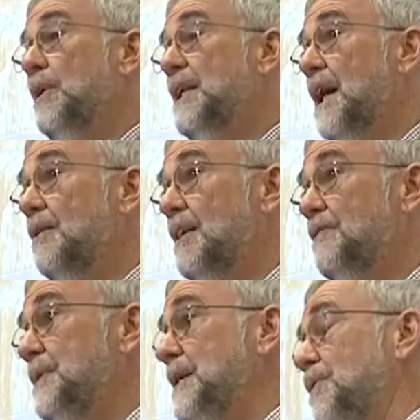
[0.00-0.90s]
We now
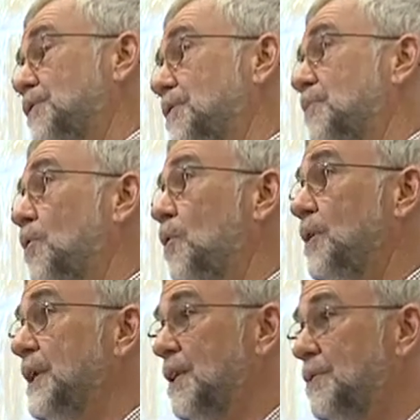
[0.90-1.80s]
have people from
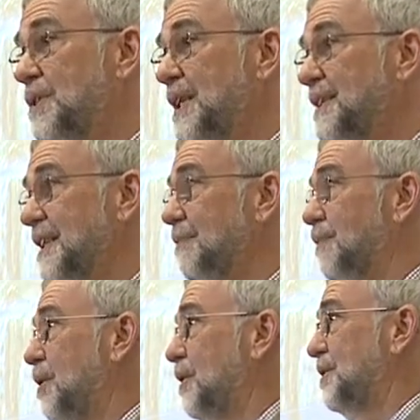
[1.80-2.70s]
all negotiating
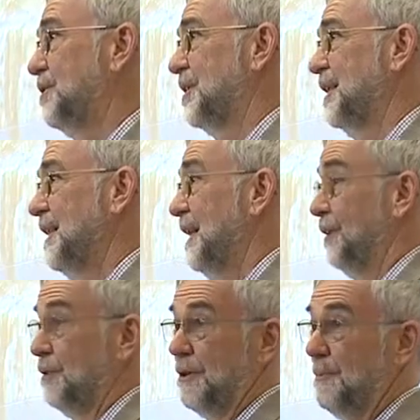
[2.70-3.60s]
blocs
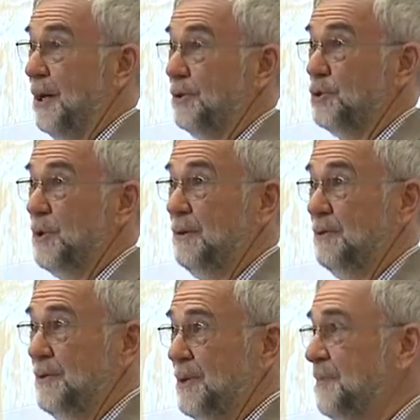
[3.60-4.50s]
and there are about
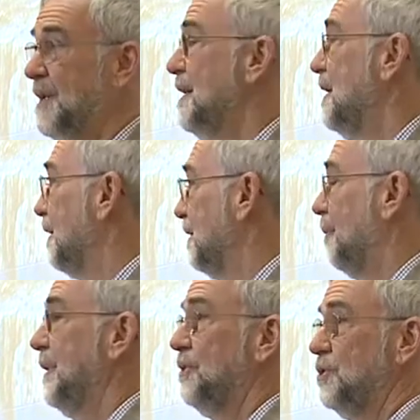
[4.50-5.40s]
12 of them,
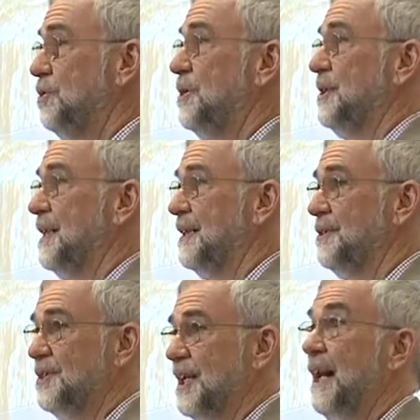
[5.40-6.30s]
coming to the
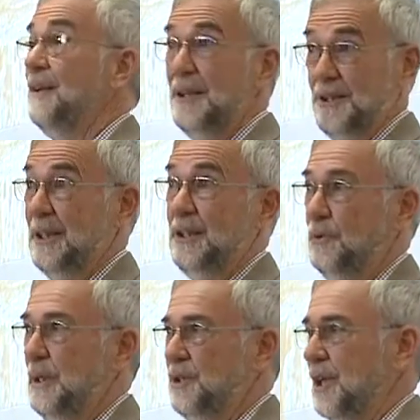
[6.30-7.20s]
dinners and listening
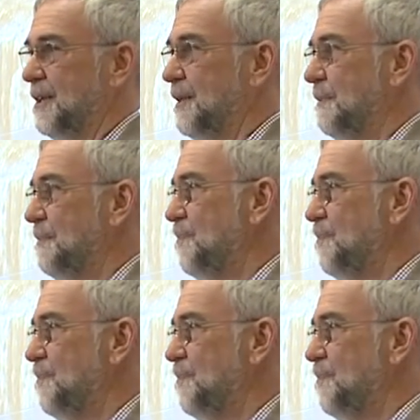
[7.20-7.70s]
to each other.